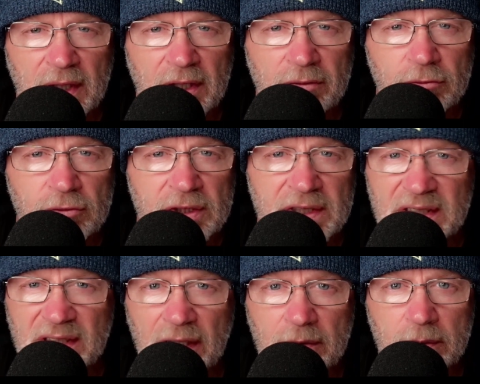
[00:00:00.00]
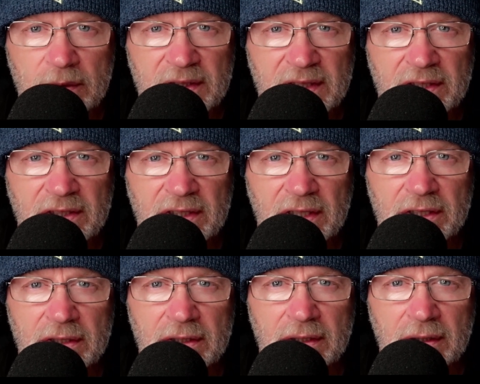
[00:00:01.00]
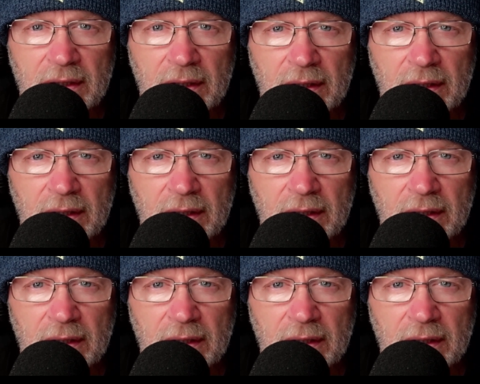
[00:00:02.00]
every subtle sensation